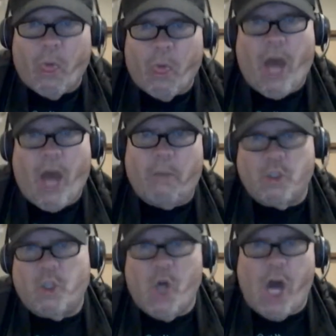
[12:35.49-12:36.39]
that
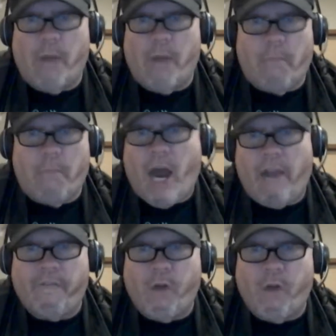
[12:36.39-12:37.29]
was not
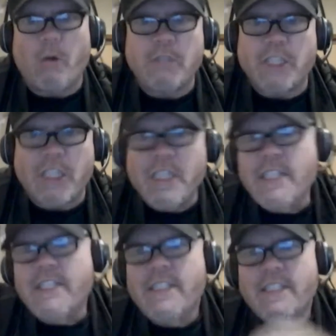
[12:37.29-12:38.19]
my fault.
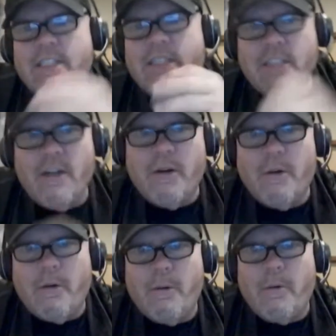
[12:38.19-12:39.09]

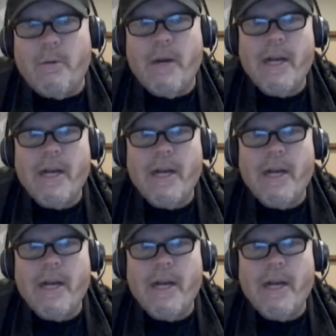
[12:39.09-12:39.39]
So